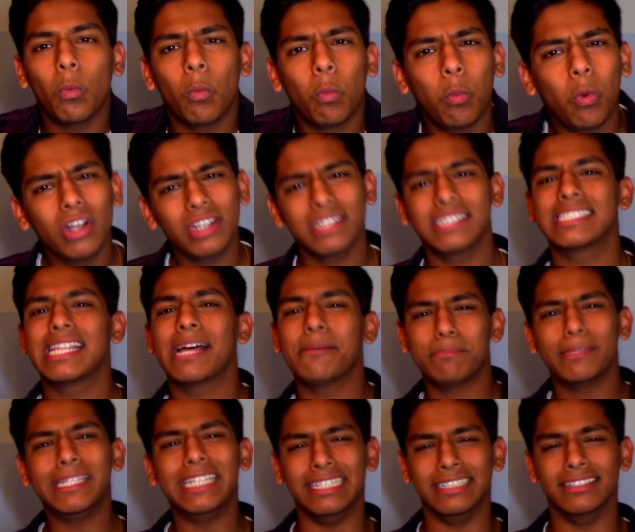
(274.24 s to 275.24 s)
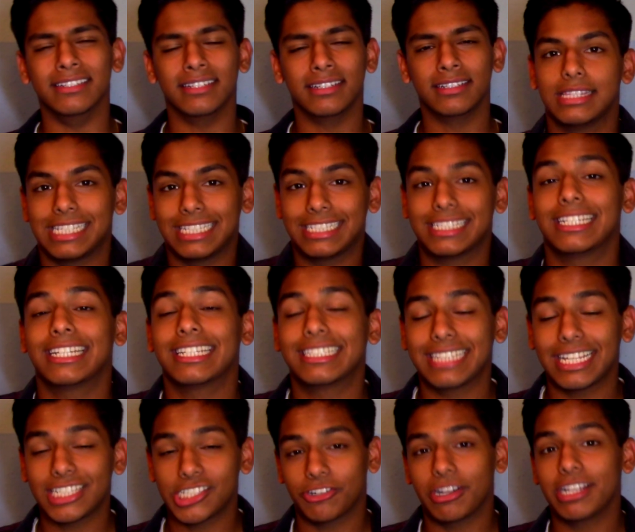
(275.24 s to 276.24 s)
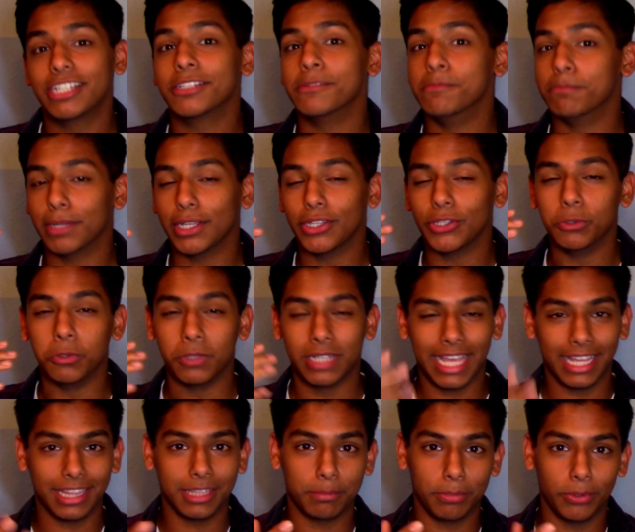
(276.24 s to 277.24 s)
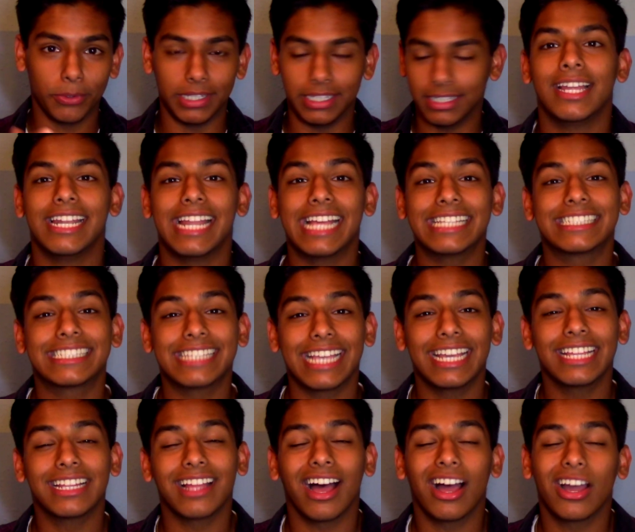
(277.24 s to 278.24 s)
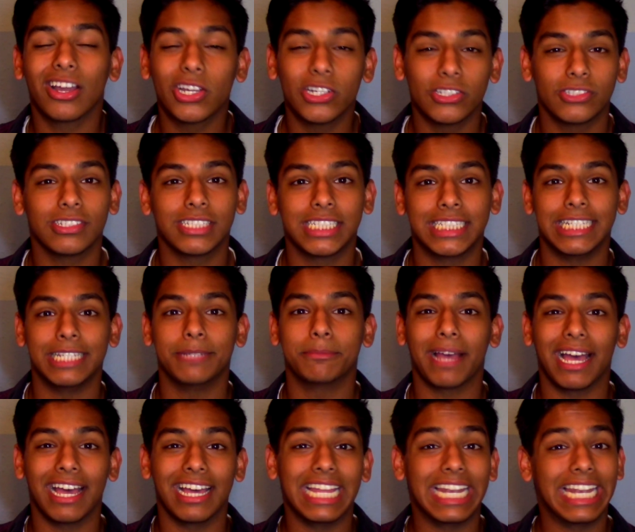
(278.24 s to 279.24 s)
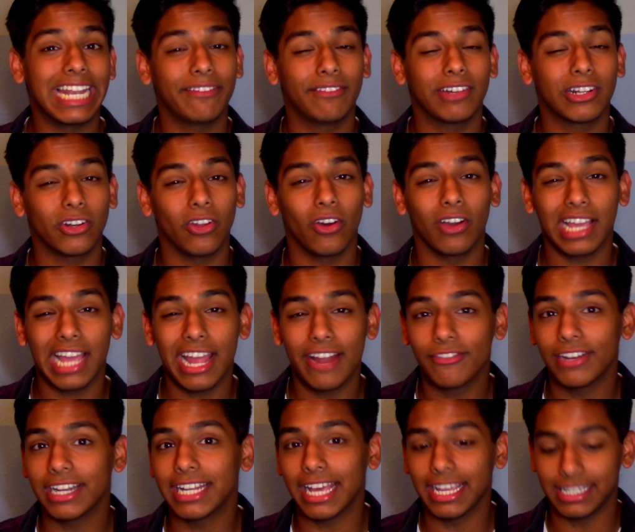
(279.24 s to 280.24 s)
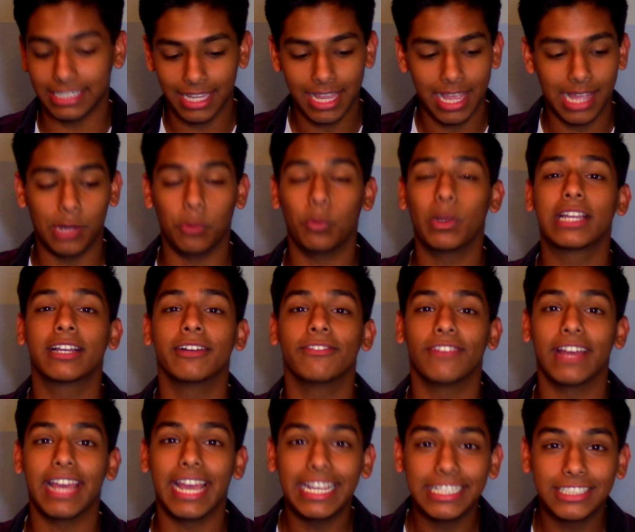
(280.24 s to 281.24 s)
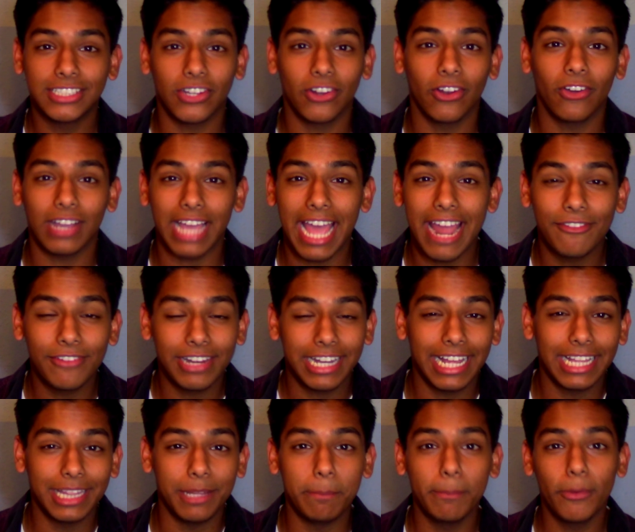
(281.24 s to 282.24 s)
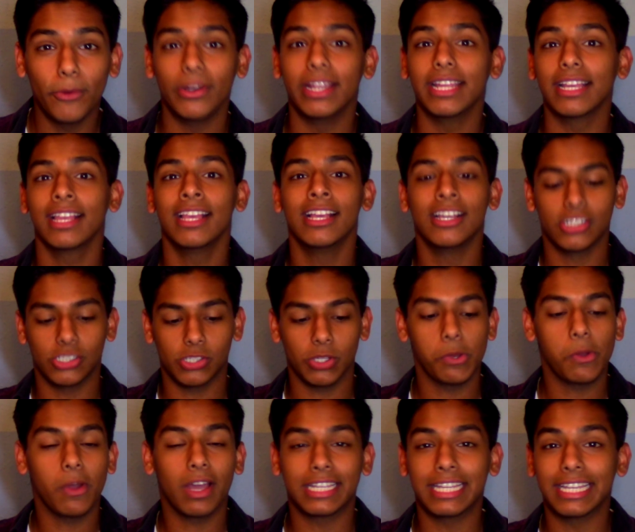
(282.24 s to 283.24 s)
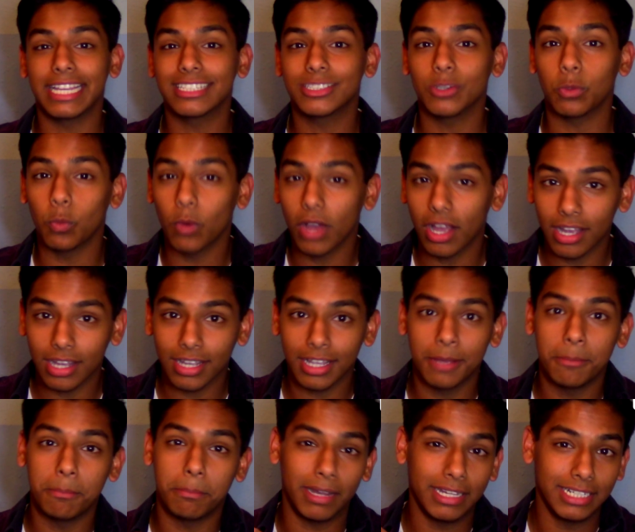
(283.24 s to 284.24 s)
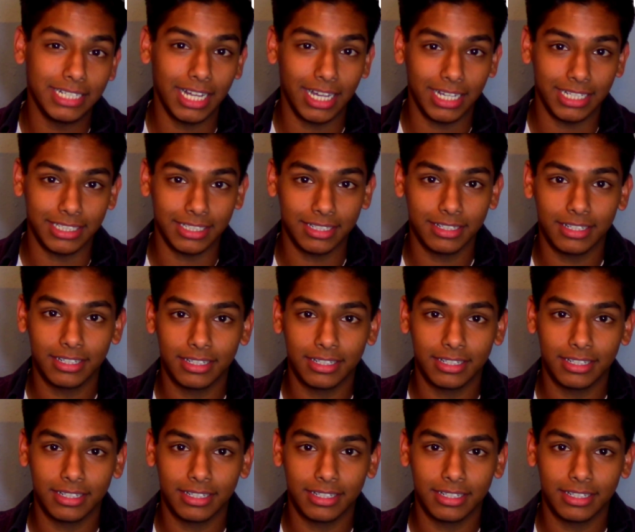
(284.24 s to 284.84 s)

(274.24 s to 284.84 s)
what does that mean? This is an exaggeration, but you'll get the point. Let's say that I go to sleep at 11 o'clock every day and wake up for 8 o'clock every day in the morning so I can get to work by 9.